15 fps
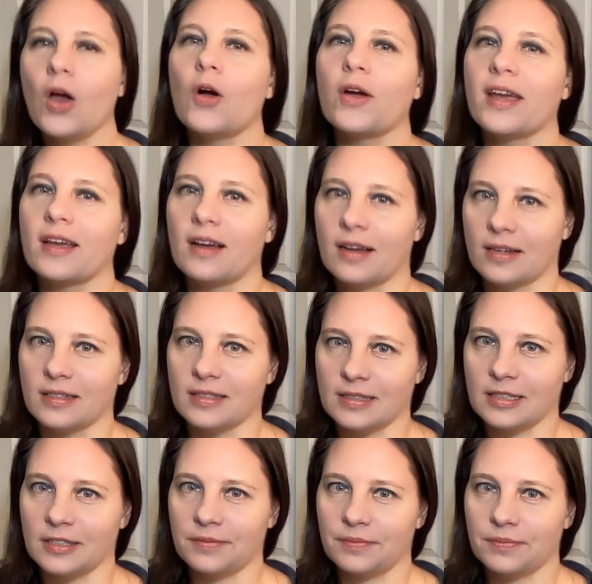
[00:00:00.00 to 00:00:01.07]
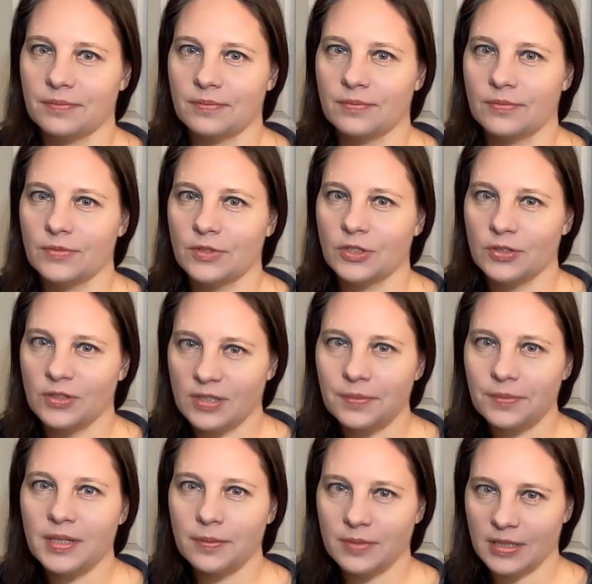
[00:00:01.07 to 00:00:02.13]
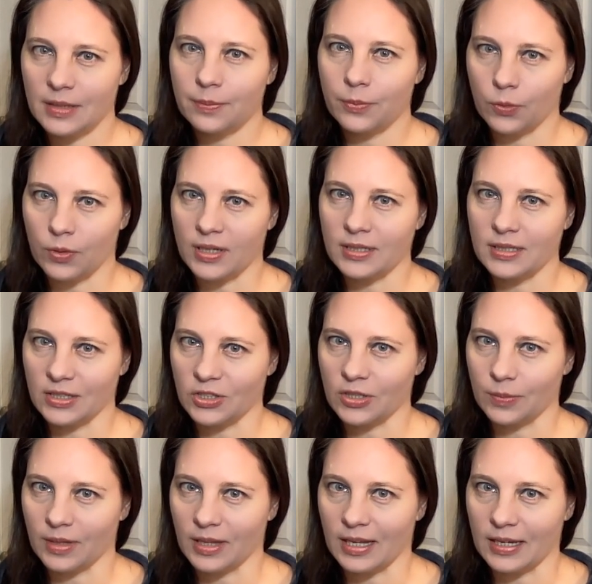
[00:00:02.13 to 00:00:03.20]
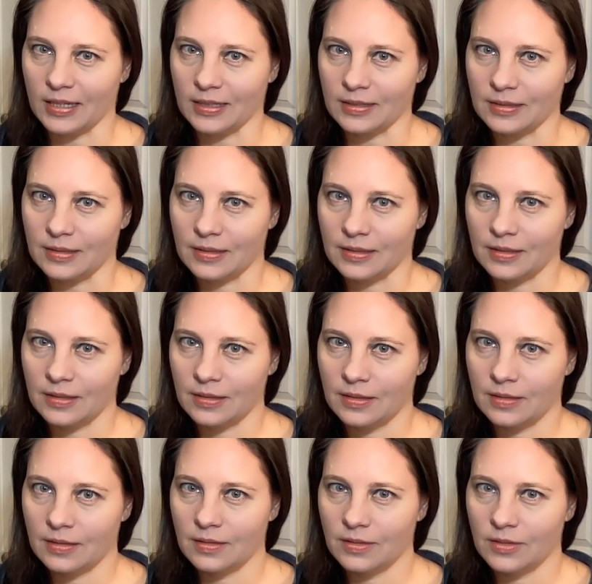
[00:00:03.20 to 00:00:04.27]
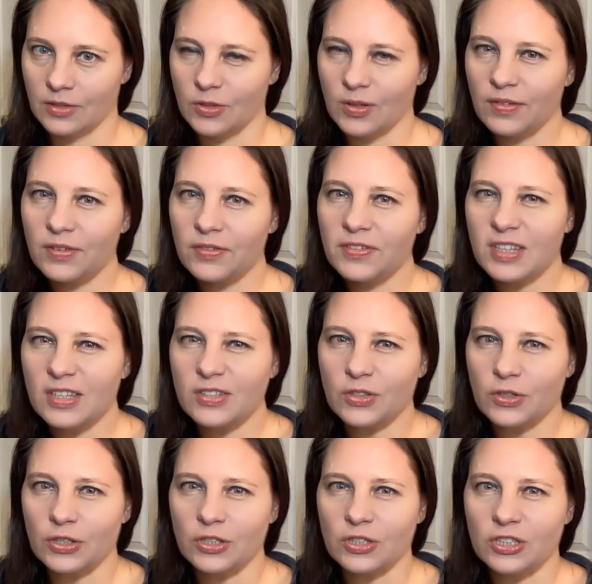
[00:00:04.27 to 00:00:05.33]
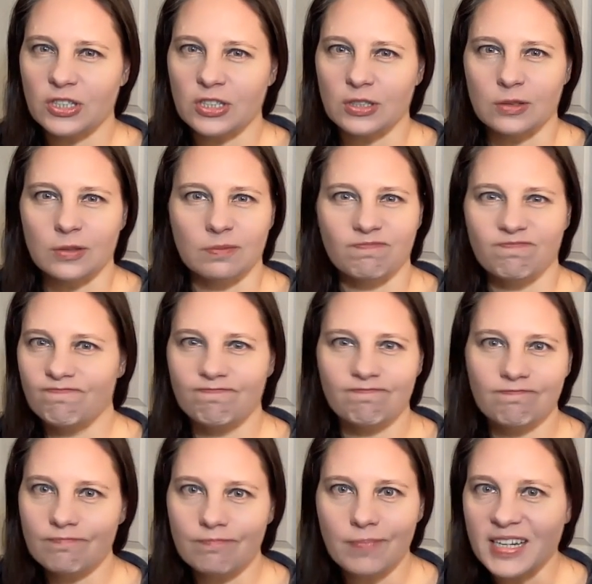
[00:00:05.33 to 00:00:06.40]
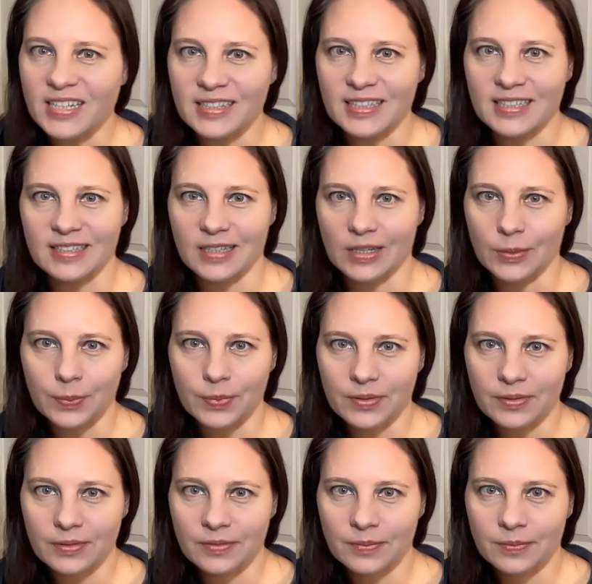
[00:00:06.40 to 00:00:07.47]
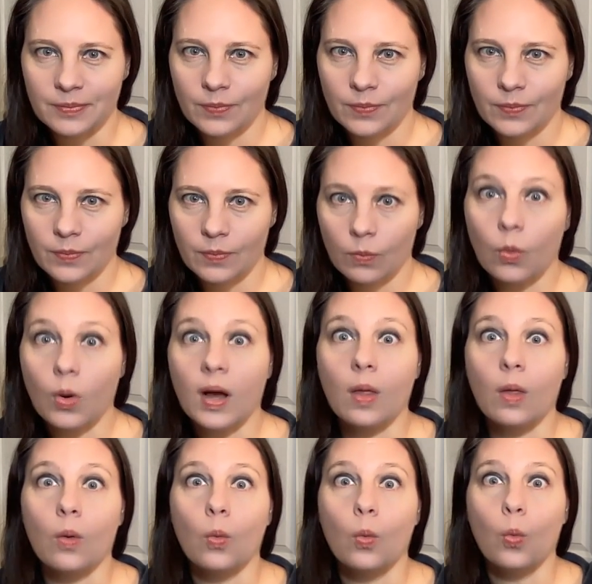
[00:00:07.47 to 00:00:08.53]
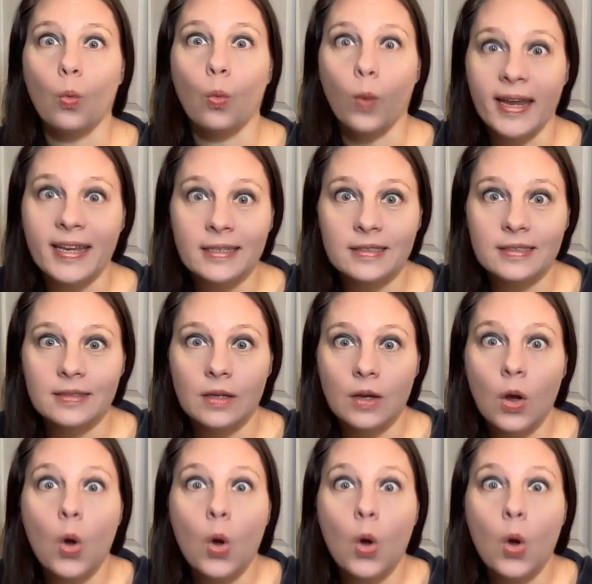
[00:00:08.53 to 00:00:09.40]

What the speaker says: Okay, honestly, do you sometimes get bored teaching Pilates? Do you ever feel this urge to mix things up? Well, wait,